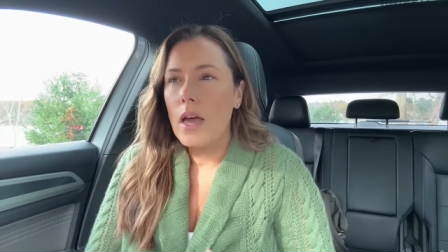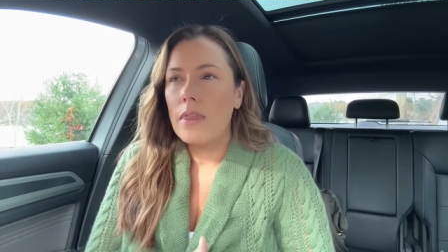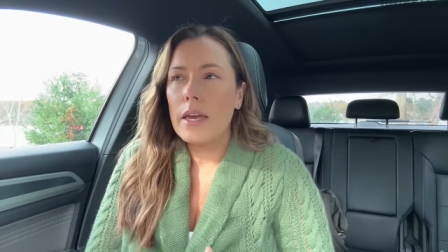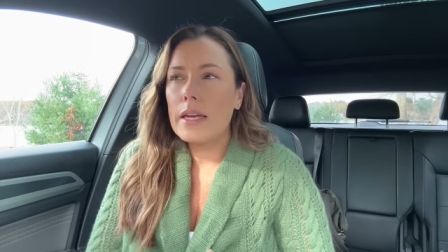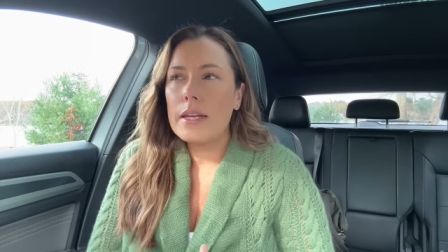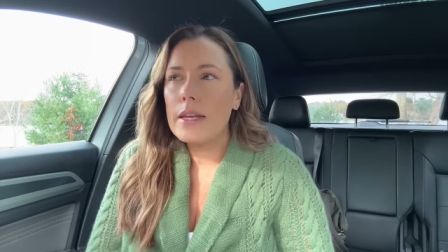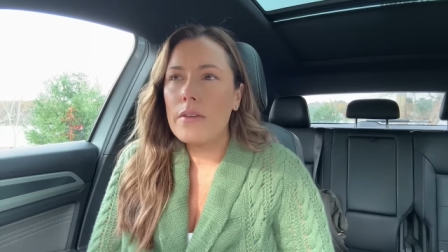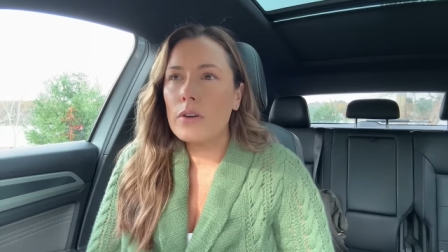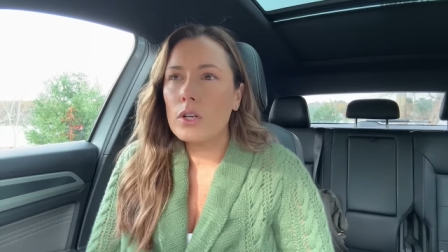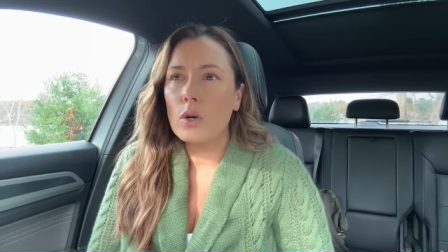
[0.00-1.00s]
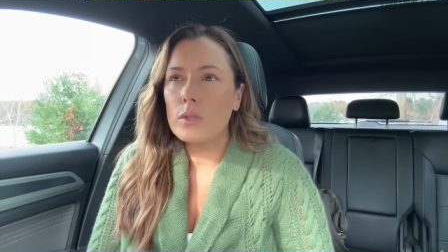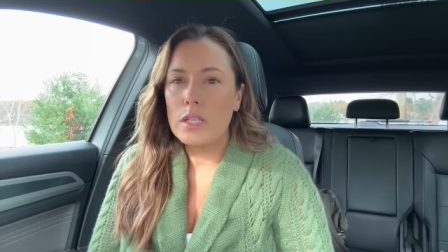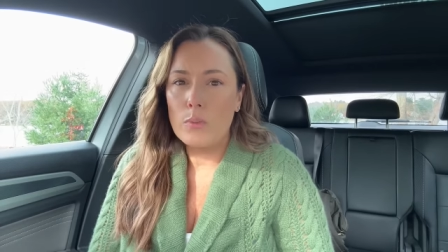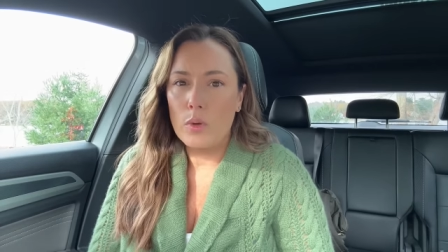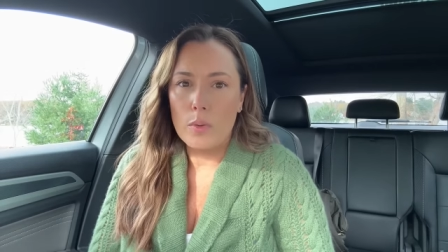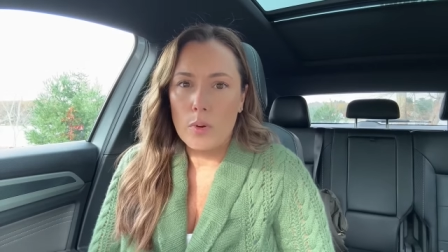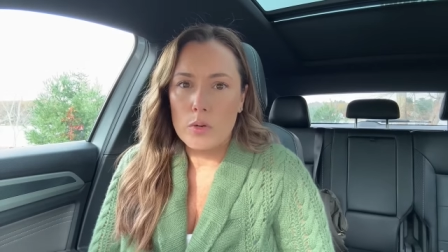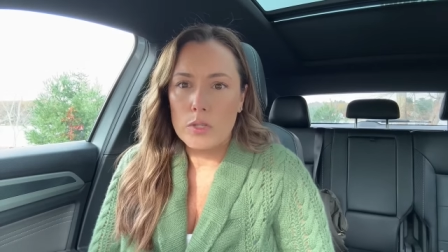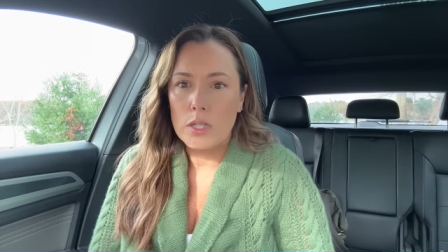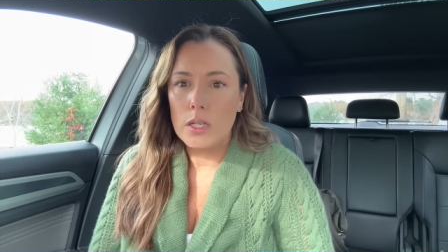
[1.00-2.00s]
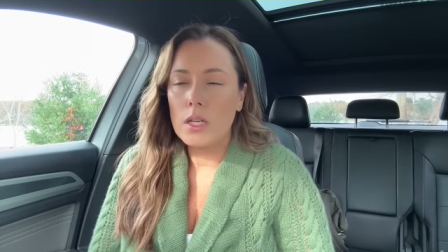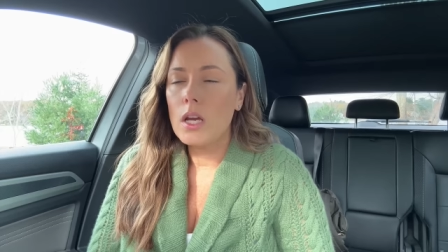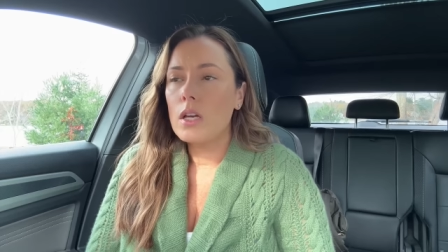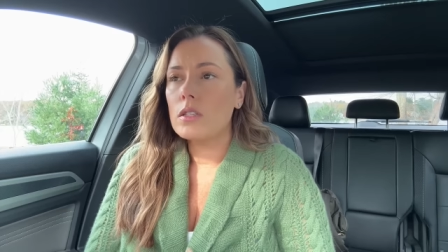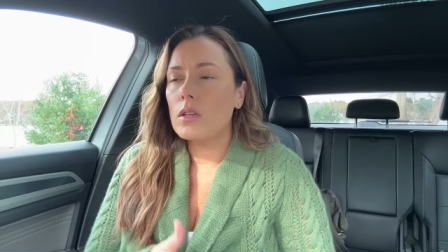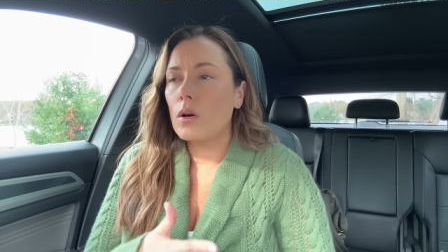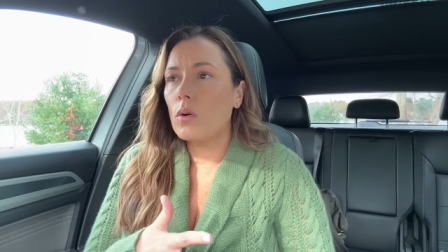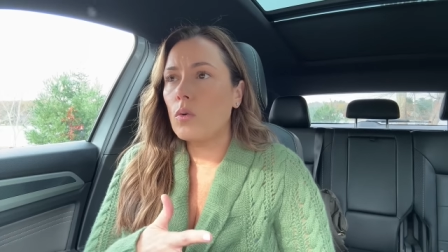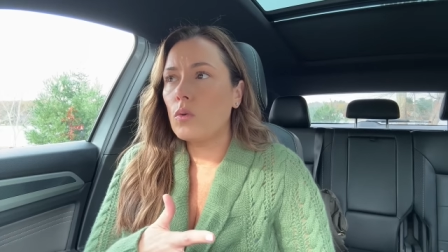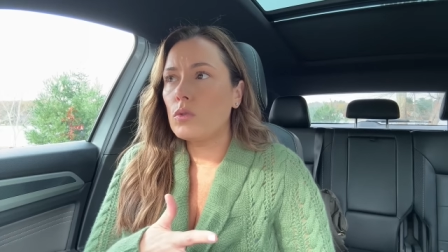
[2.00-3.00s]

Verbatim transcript: They can never go deep with a person. So